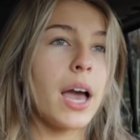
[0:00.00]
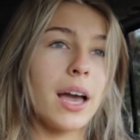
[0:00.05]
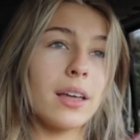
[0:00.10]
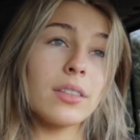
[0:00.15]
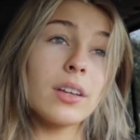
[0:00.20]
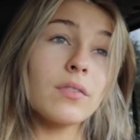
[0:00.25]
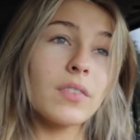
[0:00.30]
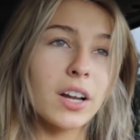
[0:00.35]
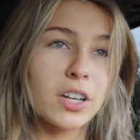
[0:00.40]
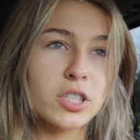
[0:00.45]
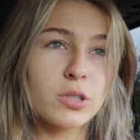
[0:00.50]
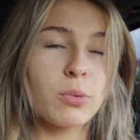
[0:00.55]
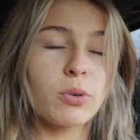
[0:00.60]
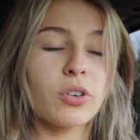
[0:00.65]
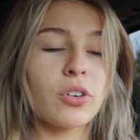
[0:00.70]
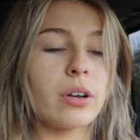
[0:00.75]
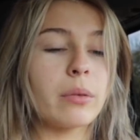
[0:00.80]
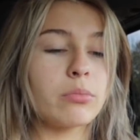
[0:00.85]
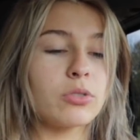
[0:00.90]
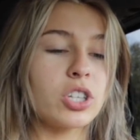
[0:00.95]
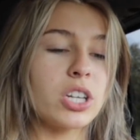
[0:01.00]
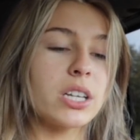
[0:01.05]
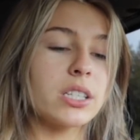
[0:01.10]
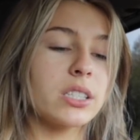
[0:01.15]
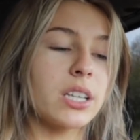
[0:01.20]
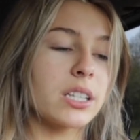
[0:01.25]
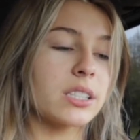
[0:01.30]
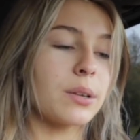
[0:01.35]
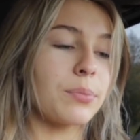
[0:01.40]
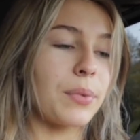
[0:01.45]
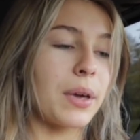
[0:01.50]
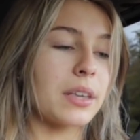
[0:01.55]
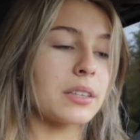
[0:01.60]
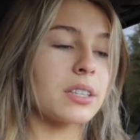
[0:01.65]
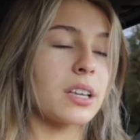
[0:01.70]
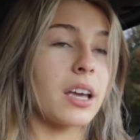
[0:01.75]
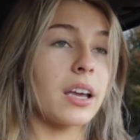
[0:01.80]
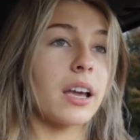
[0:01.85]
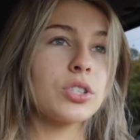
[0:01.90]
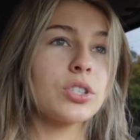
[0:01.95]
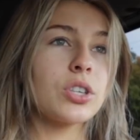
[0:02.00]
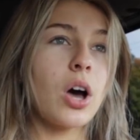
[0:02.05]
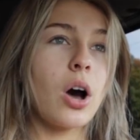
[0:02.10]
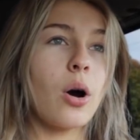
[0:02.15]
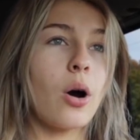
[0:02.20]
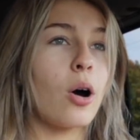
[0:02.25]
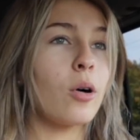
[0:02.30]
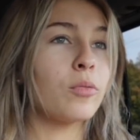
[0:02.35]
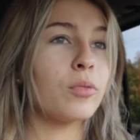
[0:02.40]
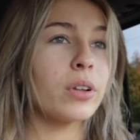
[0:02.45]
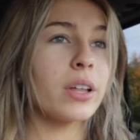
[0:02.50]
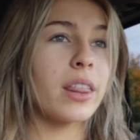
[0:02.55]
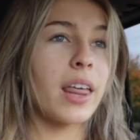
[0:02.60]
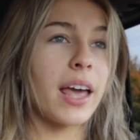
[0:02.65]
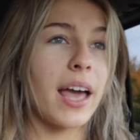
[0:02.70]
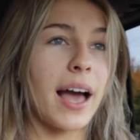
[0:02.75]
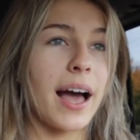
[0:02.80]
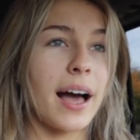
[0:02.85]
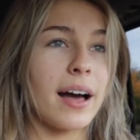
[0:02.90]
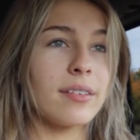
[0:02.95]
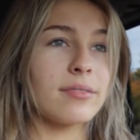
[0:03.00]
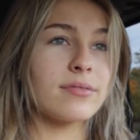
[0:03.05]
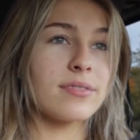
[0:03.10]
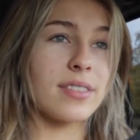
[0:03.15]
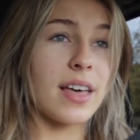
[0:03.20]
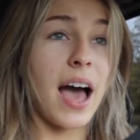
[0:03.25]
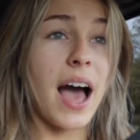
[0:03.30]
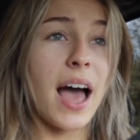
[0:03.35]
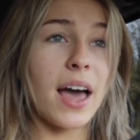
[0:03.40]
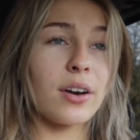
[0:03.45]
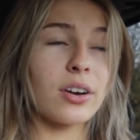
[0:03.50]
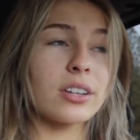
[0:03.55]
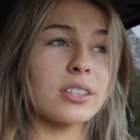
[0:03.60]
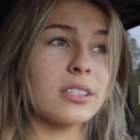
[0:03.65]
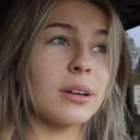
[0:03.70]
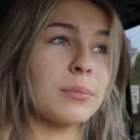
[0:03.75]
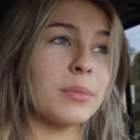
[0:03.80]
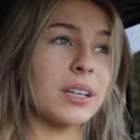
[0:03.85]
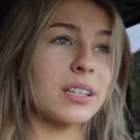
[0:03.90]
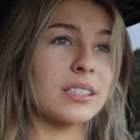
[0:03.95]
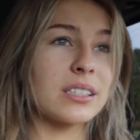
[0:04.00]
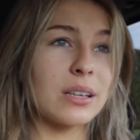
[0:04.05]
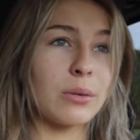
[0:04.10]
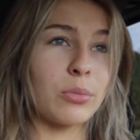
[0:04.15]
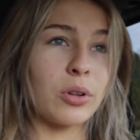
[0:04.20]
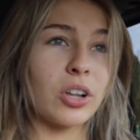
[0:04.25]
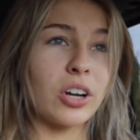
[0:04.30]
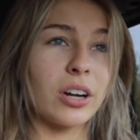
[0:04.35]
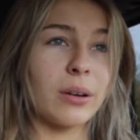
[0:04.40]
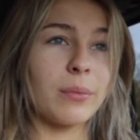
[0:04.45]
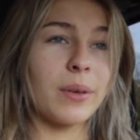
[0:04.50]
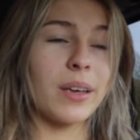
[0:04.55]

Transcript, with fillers: and then vegetable cream cheese. It's amazing. So hopefully they have that or something similar